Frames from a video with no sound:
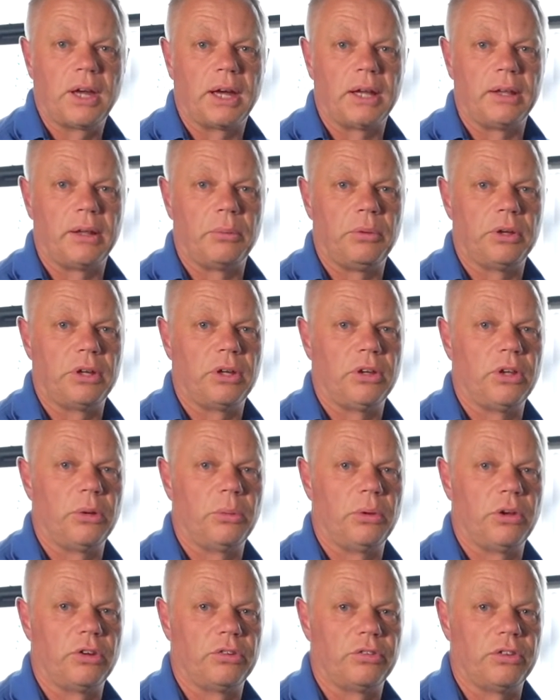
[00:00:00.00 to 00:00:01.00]
and then we can
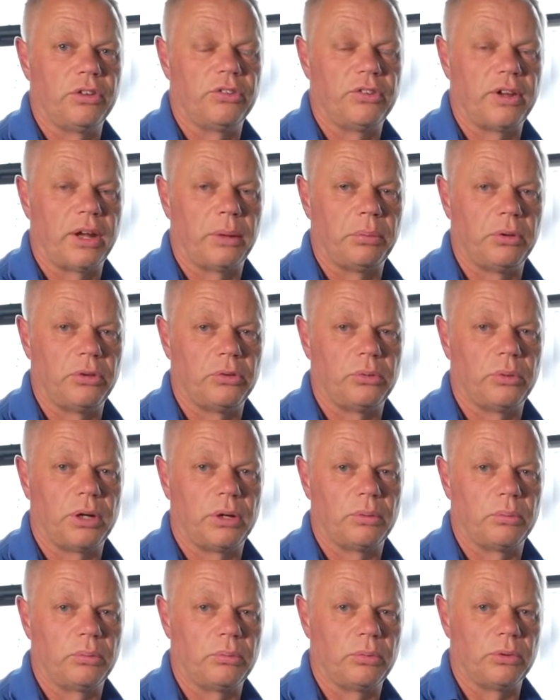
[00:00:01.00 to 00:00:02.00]
do it off a step as
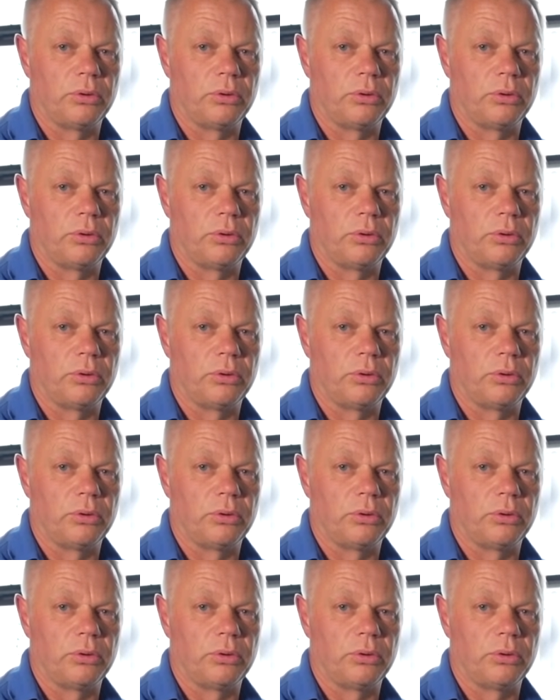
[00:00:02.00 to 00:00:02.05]
well,